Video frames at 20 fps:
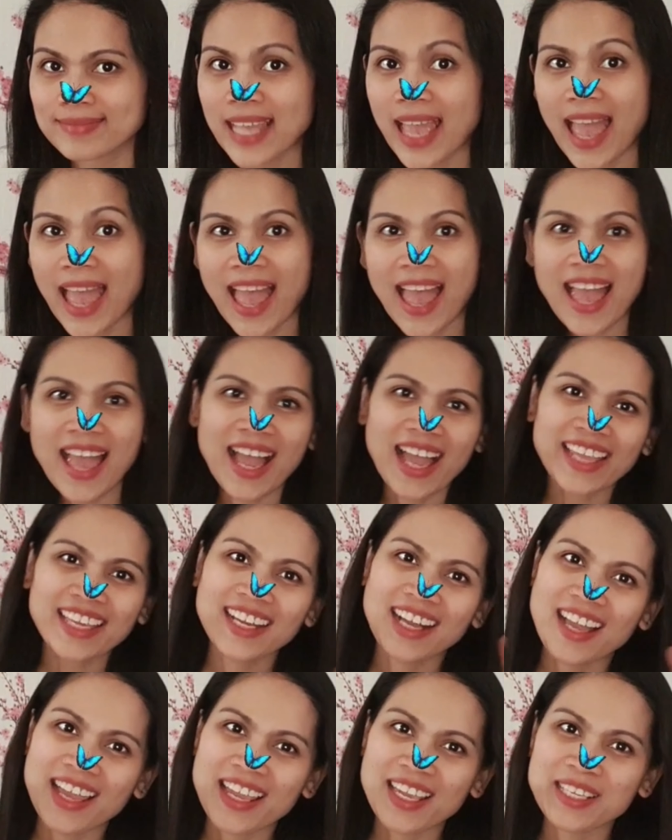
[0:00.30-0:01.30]
Hi guys,
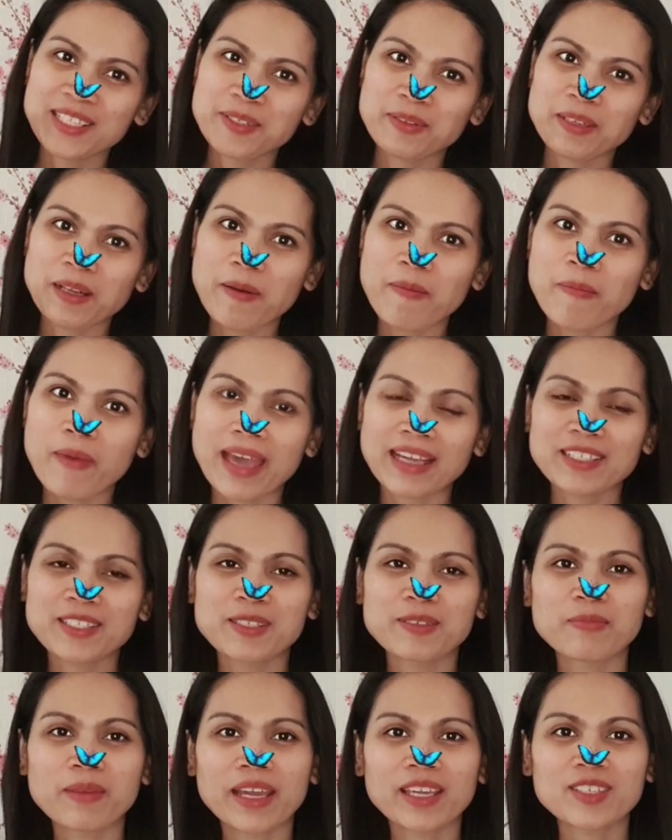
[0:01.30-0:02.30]
welcome back to my
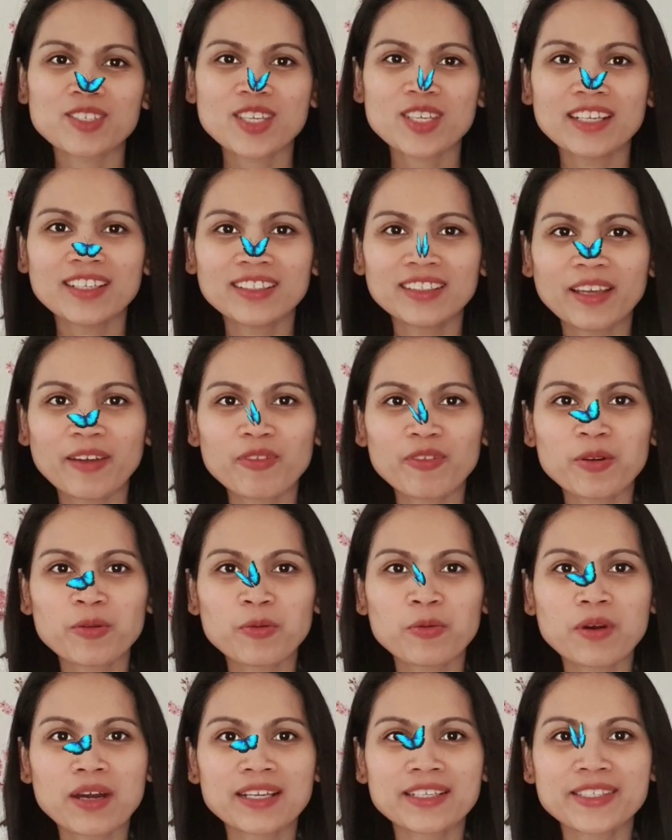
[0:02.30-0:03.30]
channel everyone. So
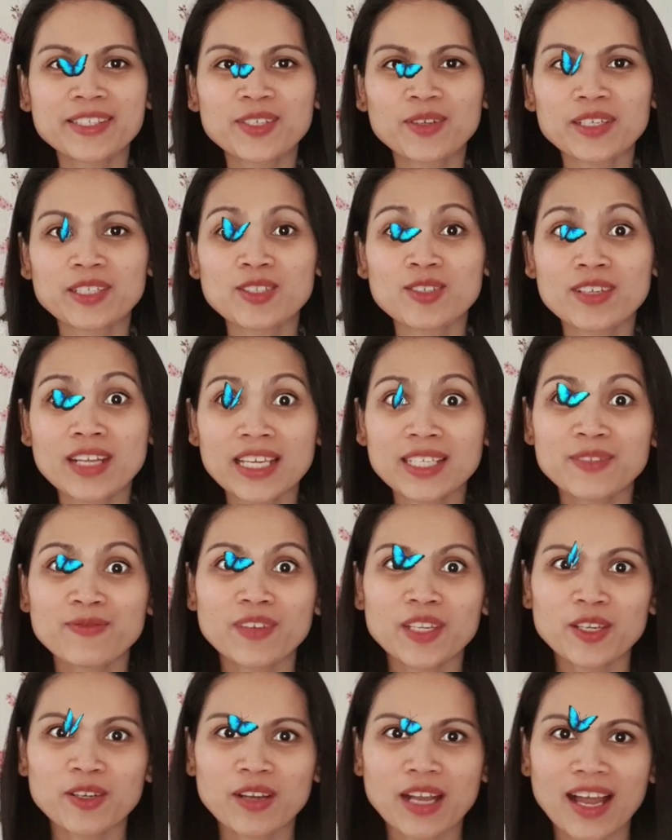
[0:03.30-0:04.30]
in today's video
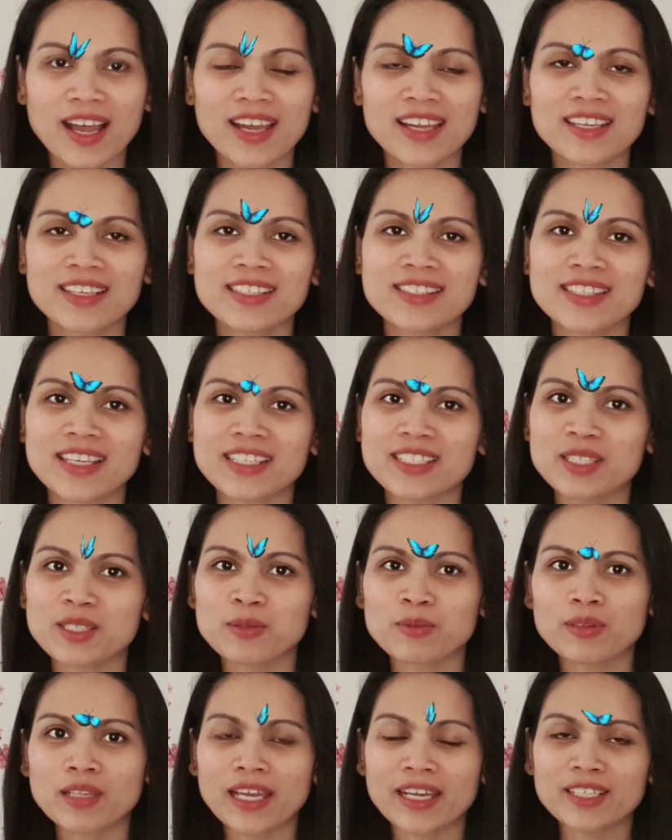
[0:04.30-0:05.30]
guys, I just would like
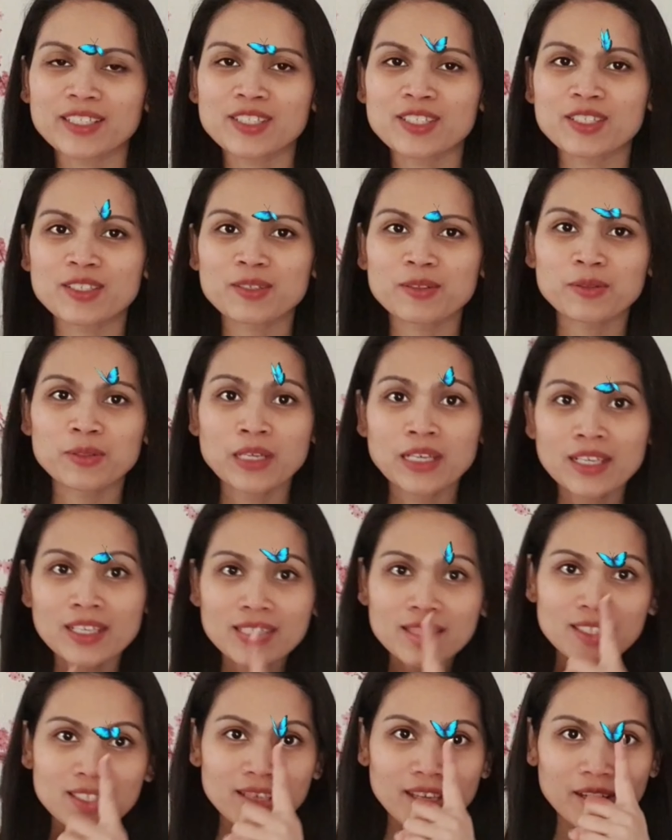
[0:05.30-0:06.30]
to share
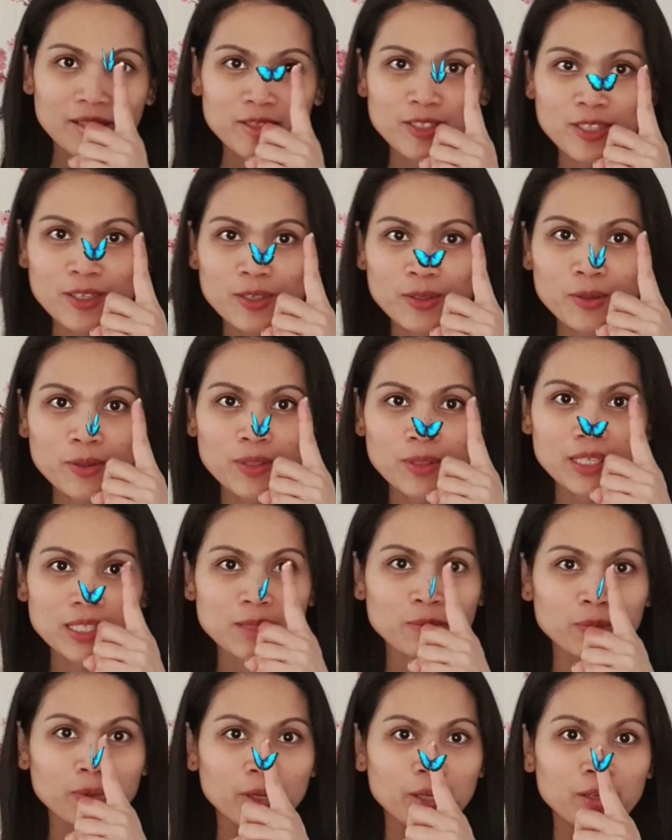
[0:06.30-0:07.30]
to you this
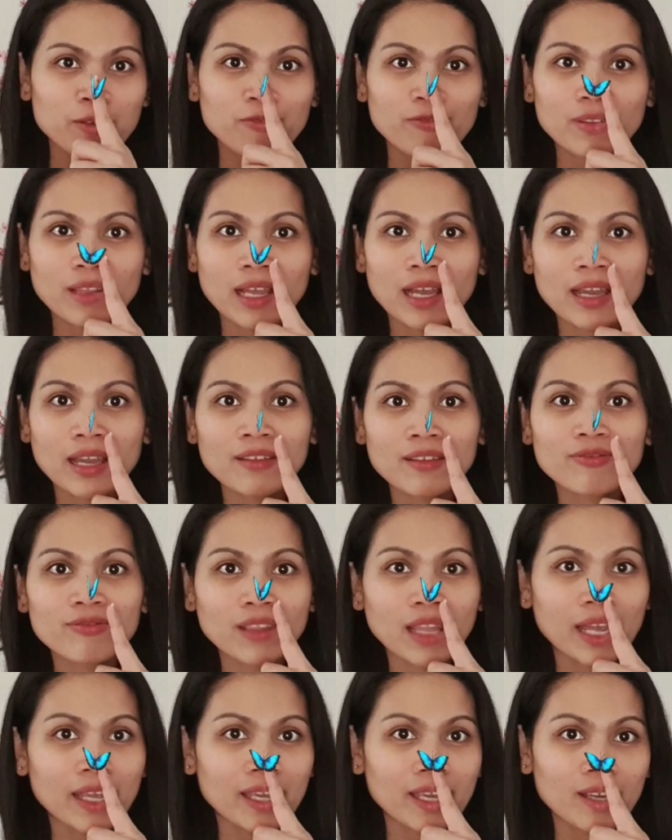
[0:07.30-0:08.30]
butterfly flying
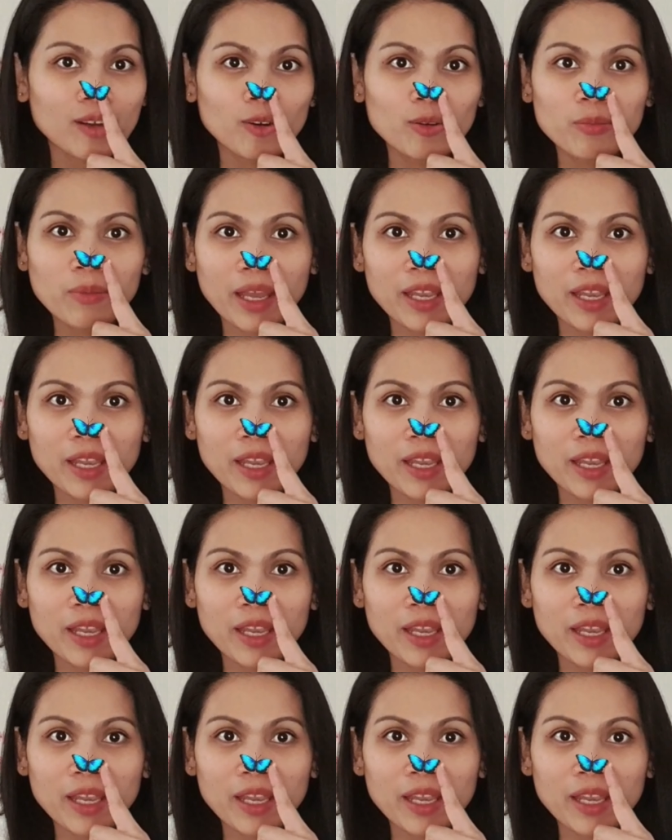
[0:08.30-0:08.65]
on my nose.